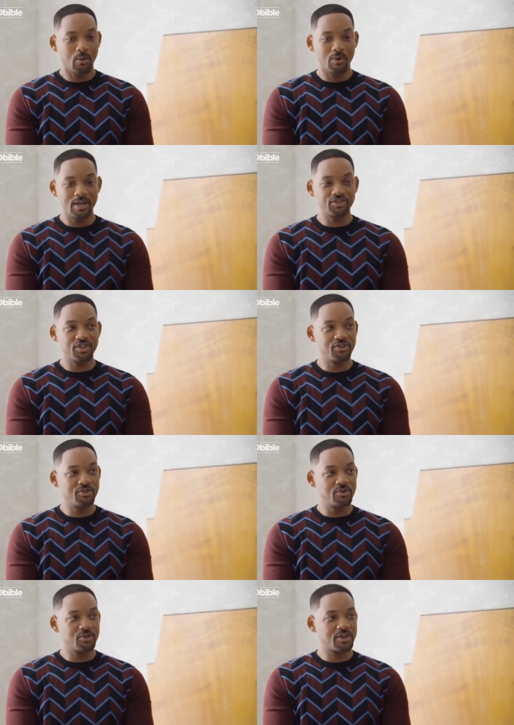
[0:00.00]
went
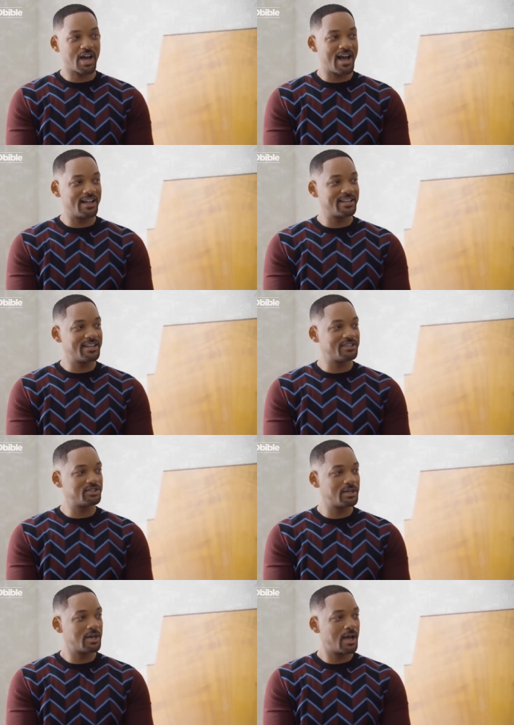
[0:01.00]
to
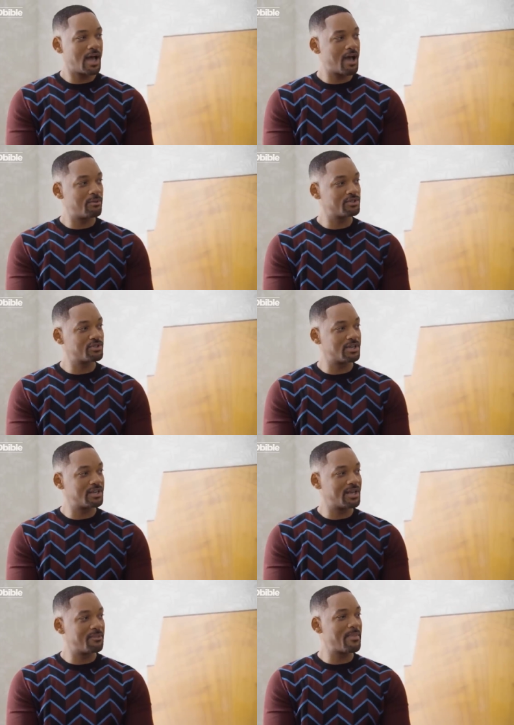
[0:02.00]
college. I was going
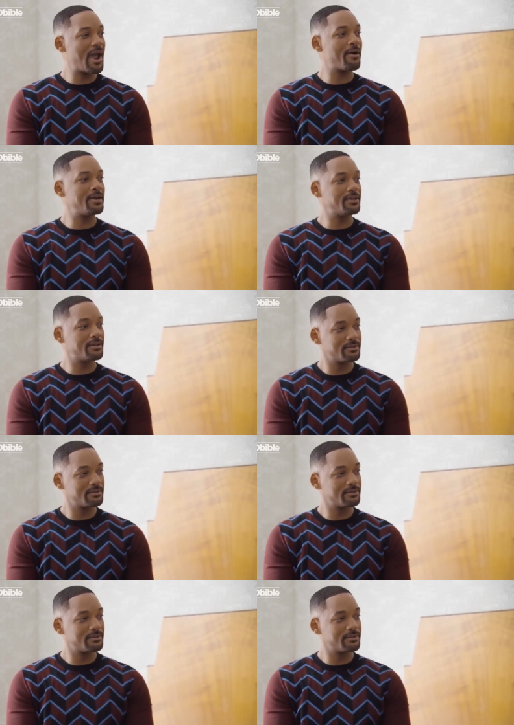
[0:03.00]
to get married.